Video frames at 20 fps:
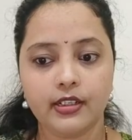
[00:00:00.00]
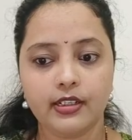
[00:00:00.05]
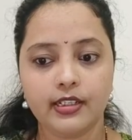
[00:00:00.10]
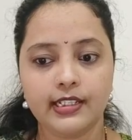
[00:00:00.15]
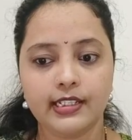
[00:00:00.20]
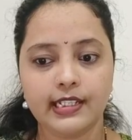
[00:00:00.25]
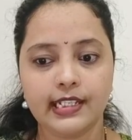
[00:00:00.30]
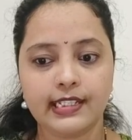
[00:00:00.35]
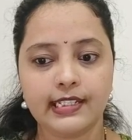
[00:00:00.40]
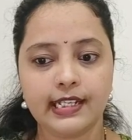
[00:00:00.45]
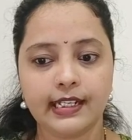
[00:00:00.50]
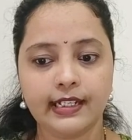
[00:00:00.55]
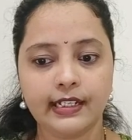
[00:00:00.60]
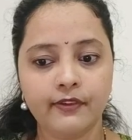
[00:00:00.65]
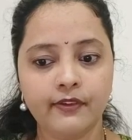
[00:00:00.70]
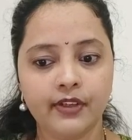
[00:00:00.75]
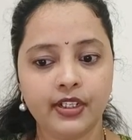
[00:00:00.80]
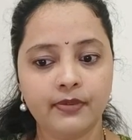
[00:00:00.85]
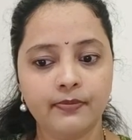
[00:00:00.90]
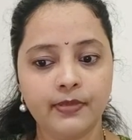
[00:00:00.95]
there's
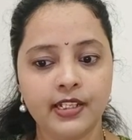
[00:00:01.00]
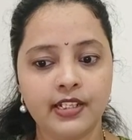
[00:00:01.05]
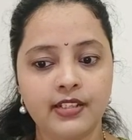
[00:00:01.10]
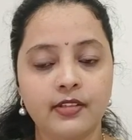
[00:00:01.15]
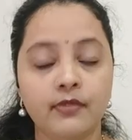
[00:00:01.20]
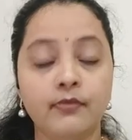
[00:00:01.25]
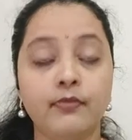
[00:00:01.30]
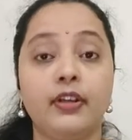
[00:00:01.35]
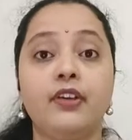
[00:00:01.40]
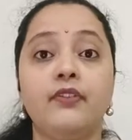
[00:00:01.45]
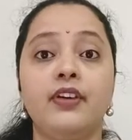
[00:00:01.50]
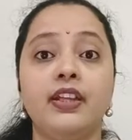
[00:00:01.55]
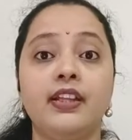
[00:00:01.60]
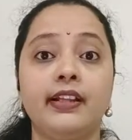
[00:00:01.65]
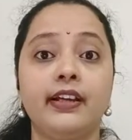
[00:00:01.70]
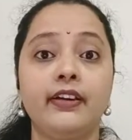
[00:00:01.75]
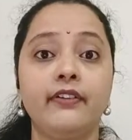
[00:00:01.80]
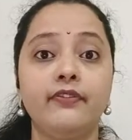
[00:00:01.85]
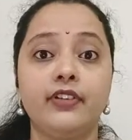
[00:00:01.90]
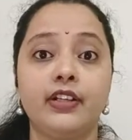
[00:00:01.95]
exactly one place in
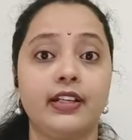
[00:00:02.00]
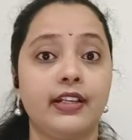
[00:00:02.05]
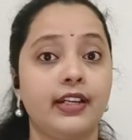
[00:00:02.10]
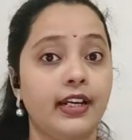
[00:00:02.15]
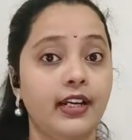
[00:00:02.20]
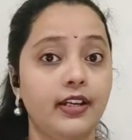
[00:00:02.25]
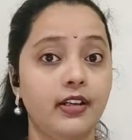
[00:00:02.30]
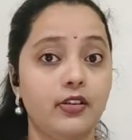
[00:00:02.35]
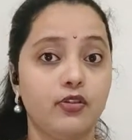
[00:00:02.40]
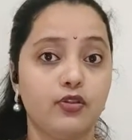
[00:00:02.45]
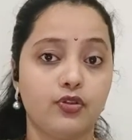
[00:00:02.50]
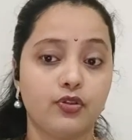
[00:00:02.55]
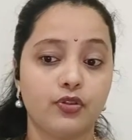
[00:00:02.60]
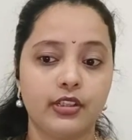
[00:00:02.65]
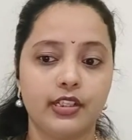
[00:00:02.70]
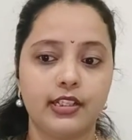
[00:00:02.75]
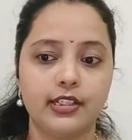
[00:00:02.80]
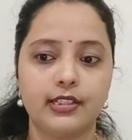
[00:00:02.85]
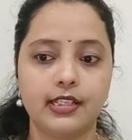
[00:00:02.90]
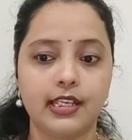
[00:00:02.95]
between left, right? So
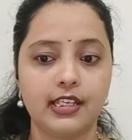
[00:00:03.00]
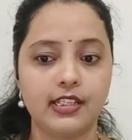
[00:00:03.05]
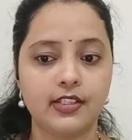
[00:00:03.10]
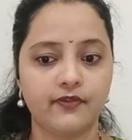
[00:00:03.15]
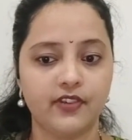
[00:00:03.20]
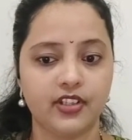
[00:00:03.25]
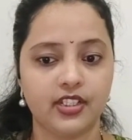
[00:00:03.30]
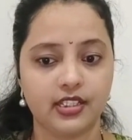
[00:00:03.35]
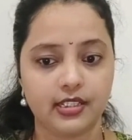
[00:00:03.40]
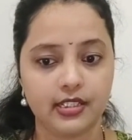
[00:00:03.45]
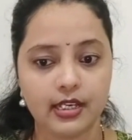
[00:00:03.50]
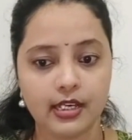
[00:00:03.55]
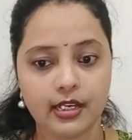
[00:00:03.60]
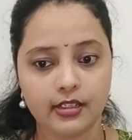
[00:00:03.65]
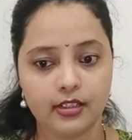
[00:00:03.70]
this case fits.